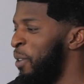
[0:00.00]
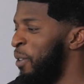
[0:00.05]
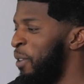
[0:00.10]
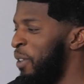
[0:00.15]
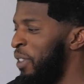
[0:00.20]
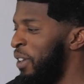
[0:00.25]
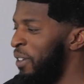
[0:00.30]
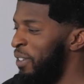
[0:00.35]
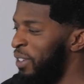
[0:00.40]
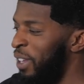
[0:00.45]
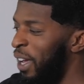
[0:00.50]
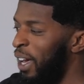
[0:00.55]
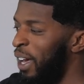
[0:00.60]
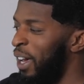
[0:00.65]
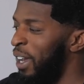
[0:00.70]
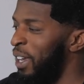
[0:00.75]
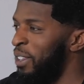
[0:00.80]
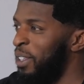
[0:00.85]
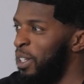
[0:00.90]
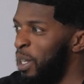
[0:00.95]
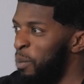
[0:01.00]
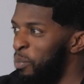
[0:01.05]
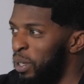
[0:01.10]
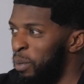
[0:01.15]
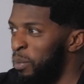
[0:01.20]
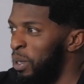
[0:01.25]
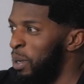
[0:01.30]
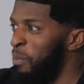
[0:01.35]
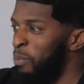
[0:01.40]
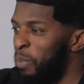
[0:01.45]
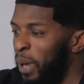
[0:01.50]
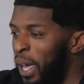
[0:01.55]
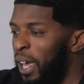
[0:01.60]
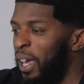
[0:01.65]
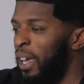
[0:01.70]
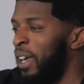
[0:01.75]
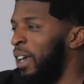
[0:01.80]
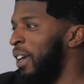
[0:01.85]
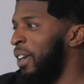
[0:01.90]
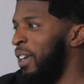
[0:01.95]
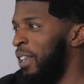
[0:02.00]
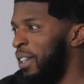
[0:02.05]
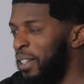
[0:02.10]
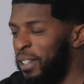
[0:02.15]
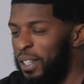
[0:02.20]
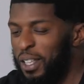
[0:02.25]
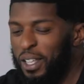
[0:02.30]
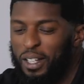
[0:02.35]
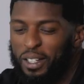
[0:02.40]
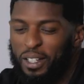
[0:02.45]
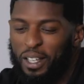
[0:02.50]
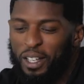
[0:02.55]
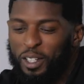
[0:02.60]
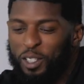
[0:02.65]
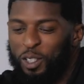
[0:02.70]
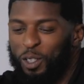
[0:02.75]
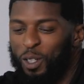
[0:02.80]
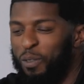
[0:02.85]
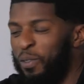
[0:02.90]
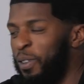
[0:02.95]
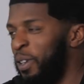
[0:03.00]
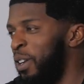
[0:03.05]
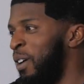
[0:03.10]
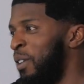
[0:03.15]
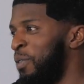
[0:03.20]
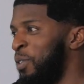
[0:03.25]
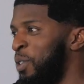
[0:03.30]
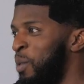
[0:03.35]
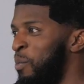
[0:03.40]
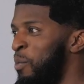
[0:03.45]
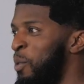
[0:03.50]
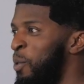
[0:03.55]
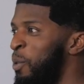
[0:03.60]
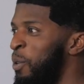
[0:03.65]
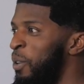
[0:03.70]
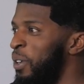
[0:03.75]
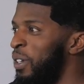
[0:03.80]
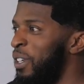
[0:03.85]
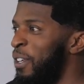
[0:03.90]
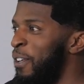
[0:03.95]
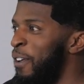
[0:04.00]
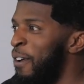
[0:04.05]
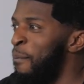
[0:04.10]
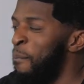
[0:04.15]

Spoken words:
or they died, then they put them in a bag and they get shuffled off to the morgue.